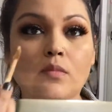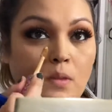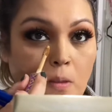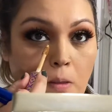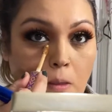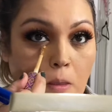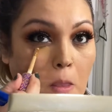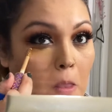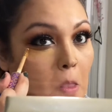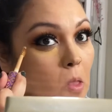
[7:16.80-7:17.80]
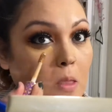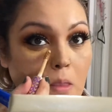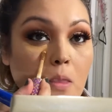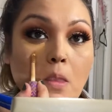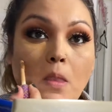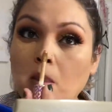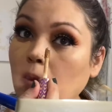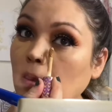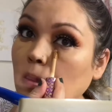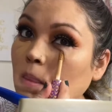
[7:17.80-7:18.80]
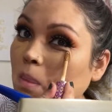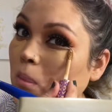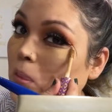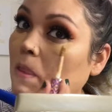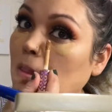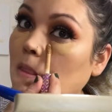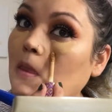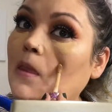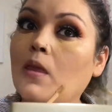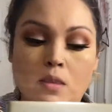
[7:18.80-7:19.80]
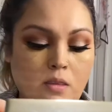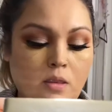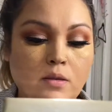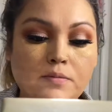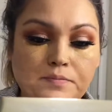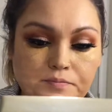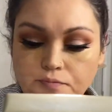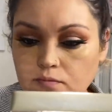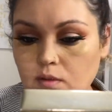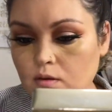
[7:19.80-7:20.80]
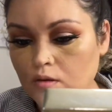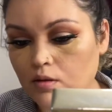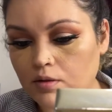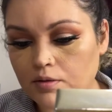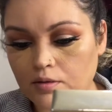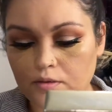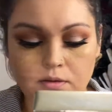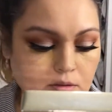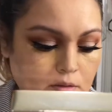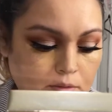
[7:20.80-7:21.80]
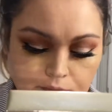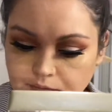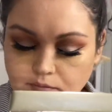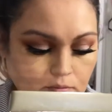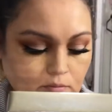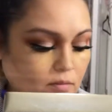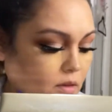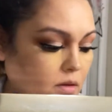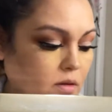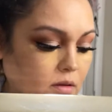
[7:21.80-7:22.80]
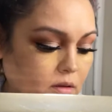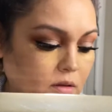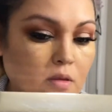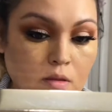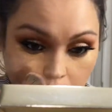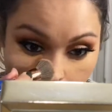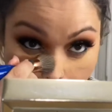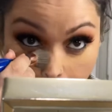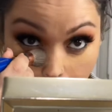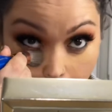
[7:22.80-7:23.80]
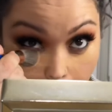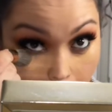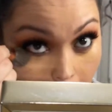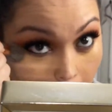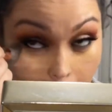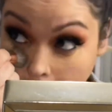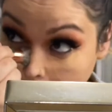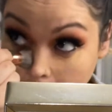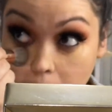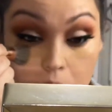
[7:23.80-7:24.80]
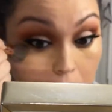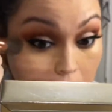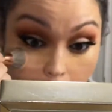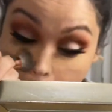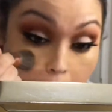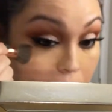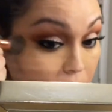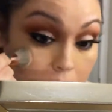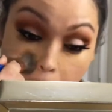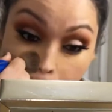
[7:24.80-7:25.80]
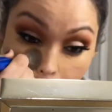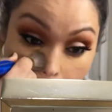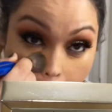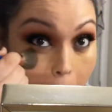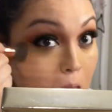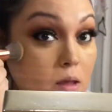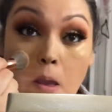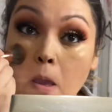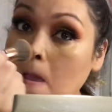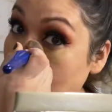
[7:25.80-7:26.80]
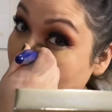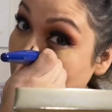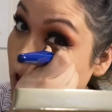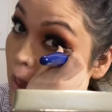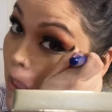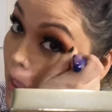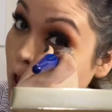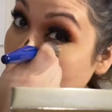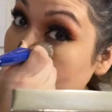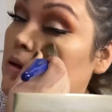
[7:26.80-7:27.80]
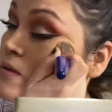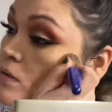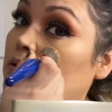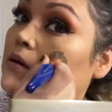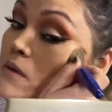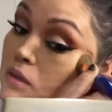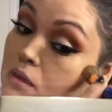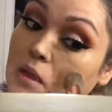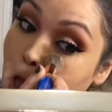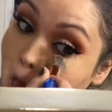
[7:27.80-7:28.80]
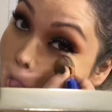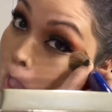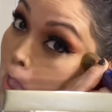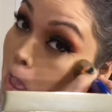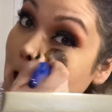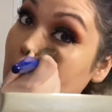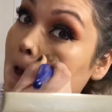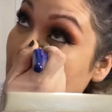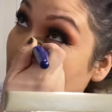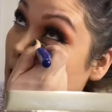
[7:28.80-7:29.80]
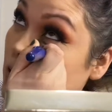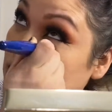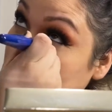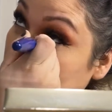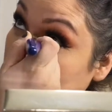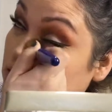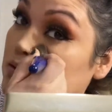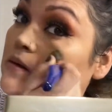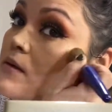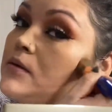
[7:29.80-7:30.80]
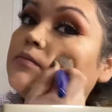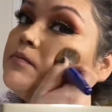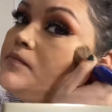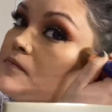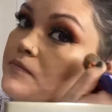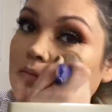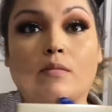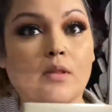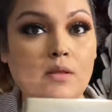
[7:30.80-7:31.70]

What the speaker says: I mostly focus on like the cheeks part, and on the under eye, I am using the Shape Tape concealer in light medium. Sometimes I will use just medium, depending.